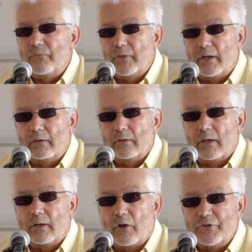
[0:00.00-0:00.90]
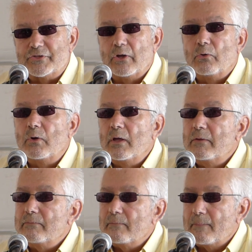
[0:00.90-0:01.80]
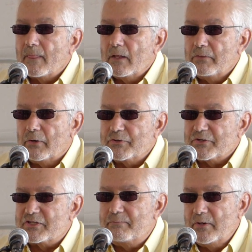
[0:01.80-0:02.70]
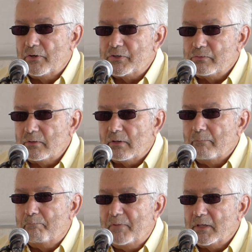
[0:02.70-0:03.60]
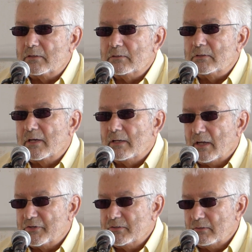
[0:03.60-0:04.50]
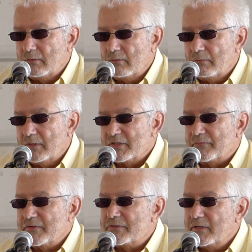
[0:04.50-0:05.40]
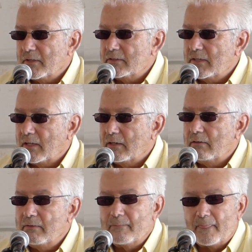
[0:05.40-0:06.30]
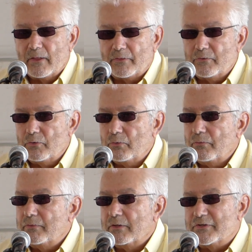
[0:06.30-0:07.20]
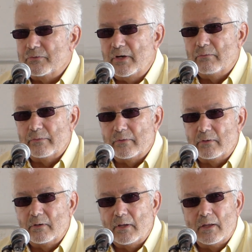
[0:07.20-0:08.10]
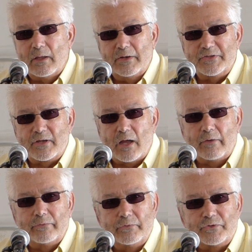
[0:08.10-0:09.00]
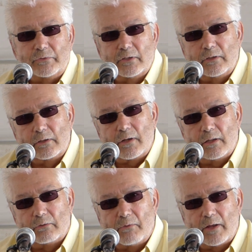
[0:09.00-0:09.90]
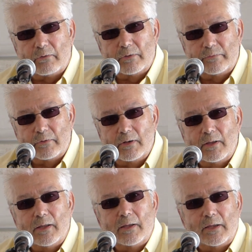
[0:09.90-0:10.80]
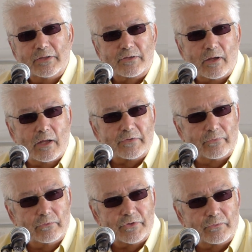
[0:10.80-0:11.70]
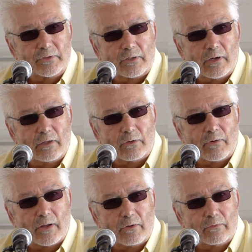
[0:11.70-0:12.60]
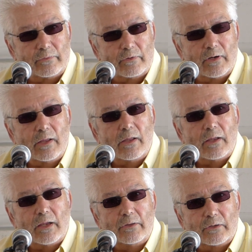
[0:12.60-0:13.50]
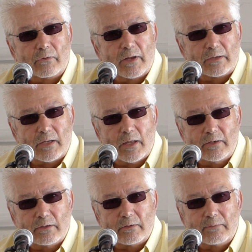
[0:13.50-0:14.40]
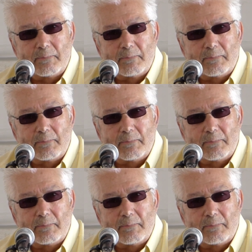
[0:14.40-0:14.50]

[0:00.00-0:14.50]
They also, there's a spiritual umbilical connection that is facilitated through the Zuni River, its confluence with the Little Colorado River, its confluence with the Colorado River in the Grand Canyon.